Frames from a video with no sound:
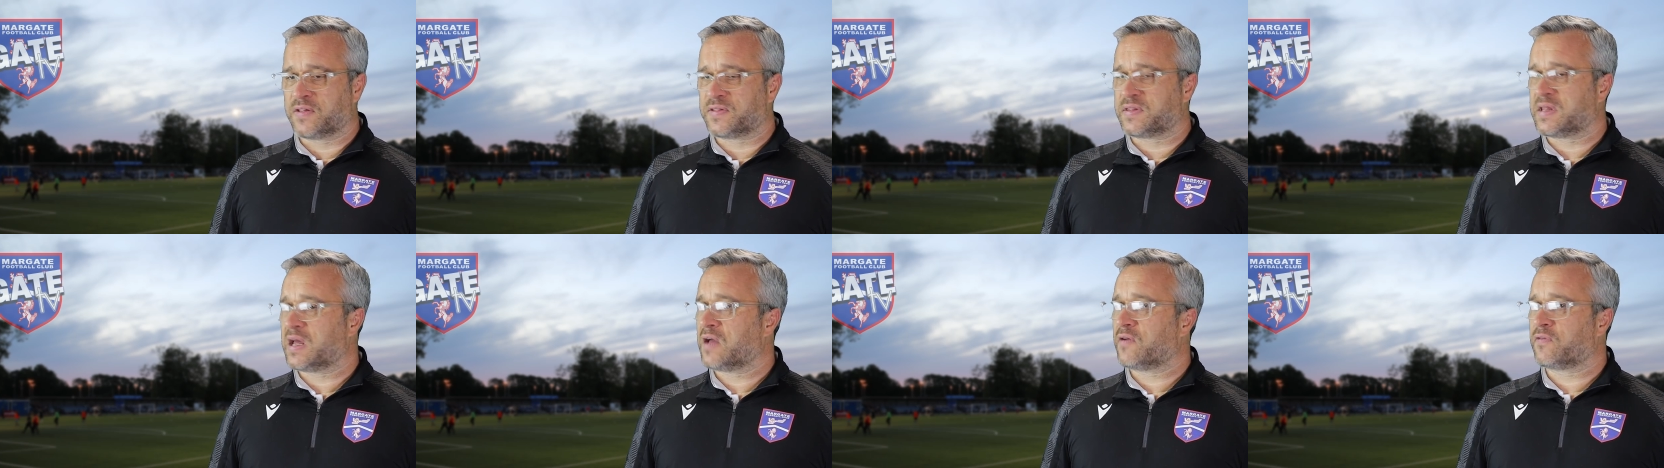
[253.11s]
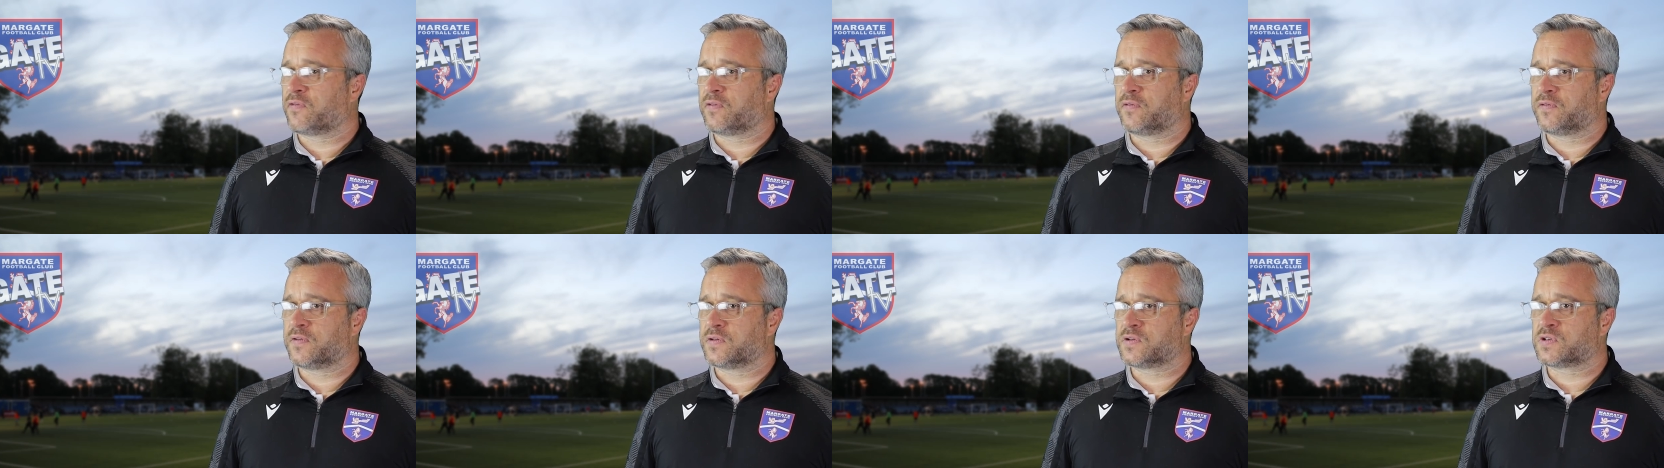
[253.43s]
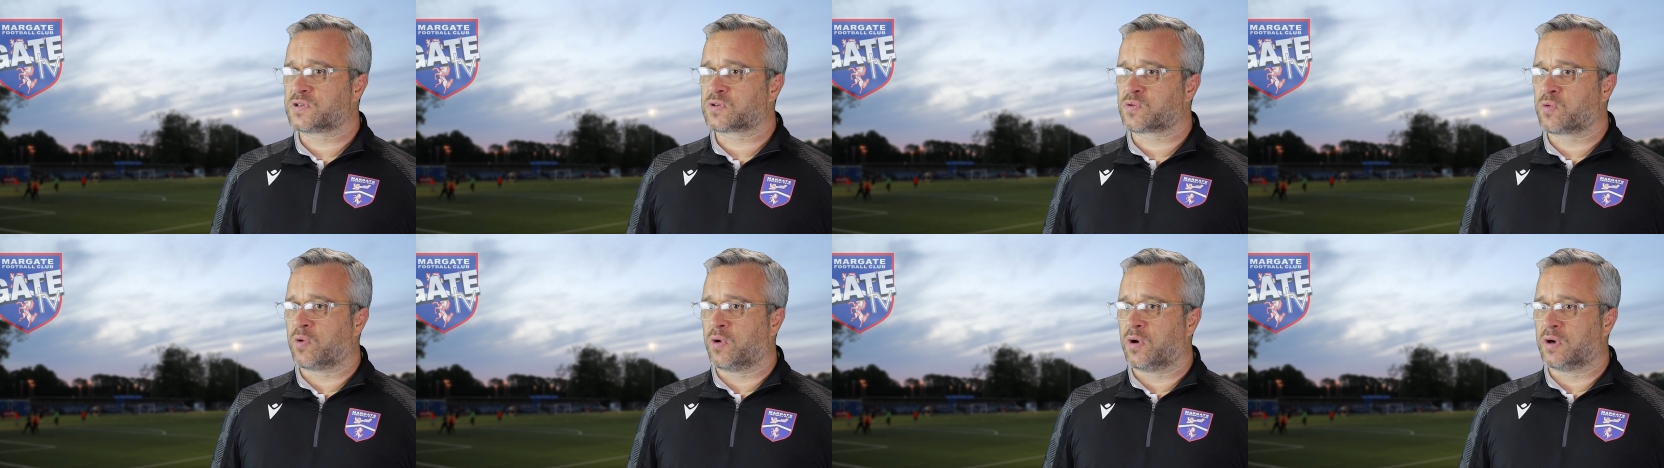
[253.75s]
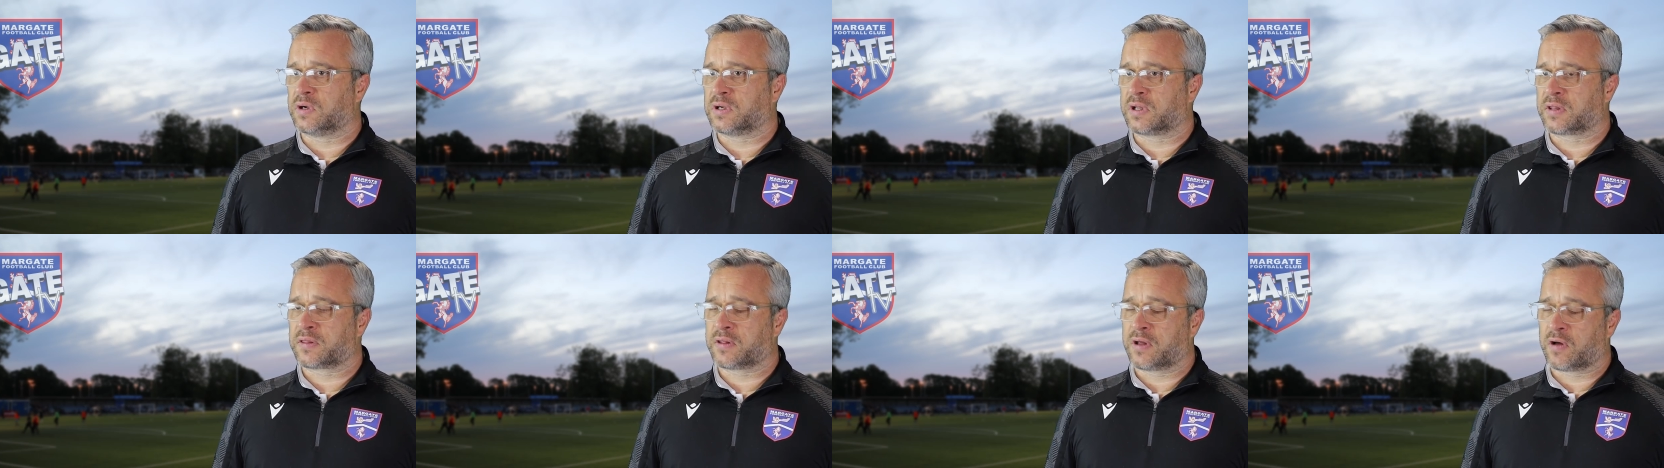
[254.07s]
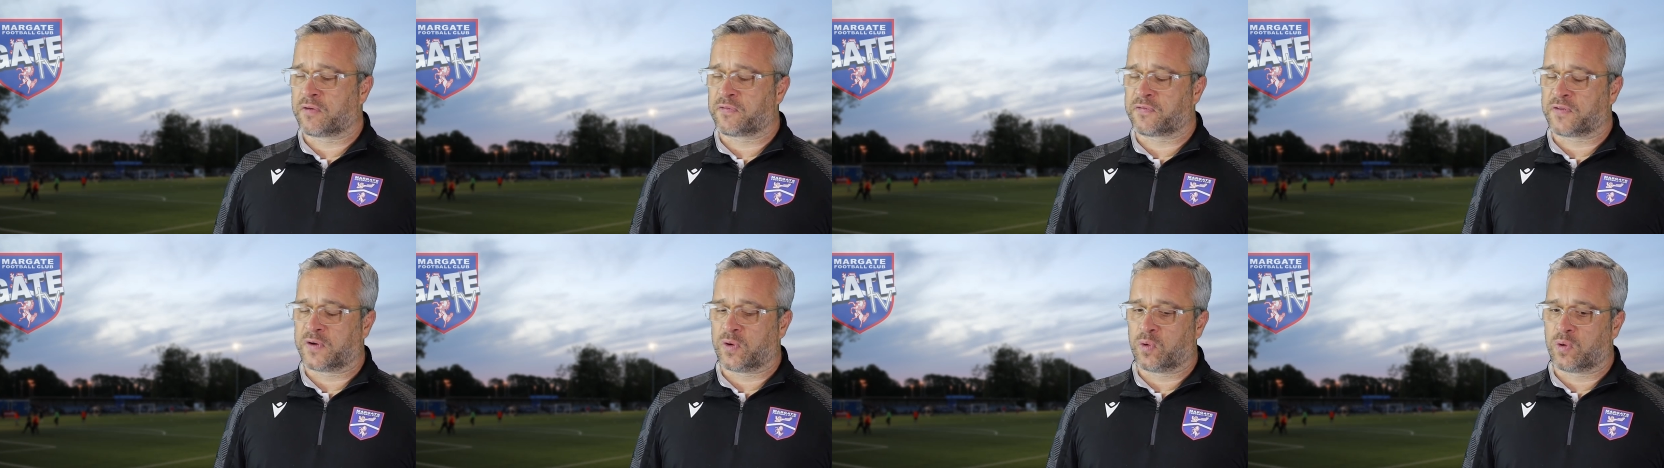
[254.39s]
depth of the squad, I
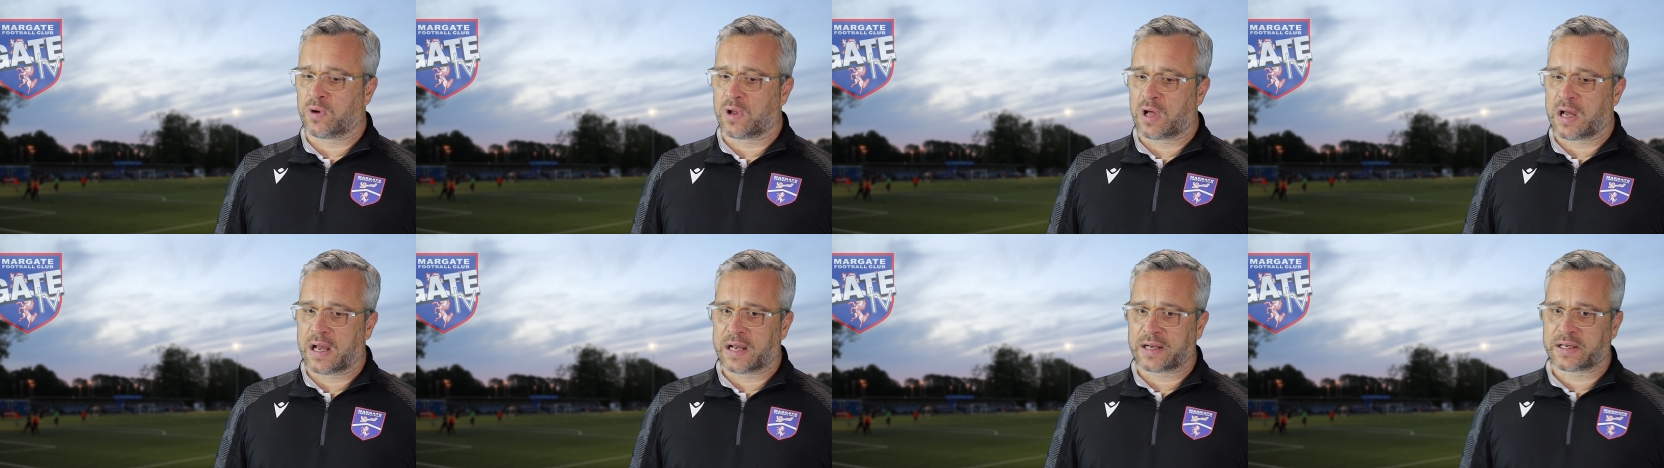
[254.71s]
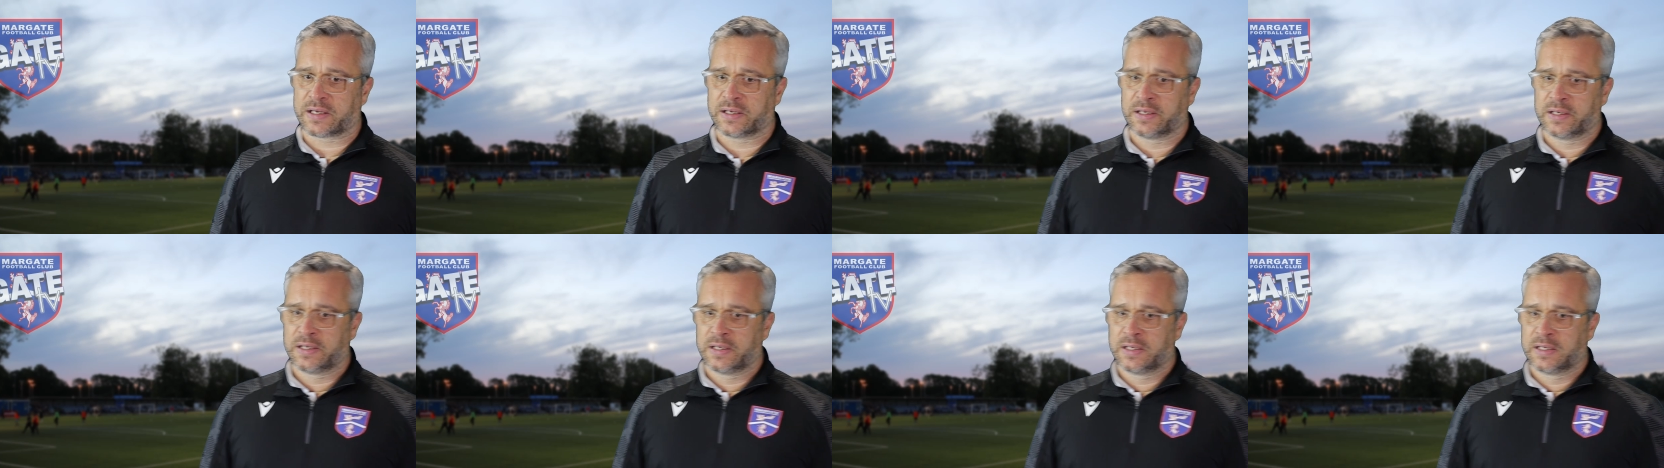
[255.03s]
feel like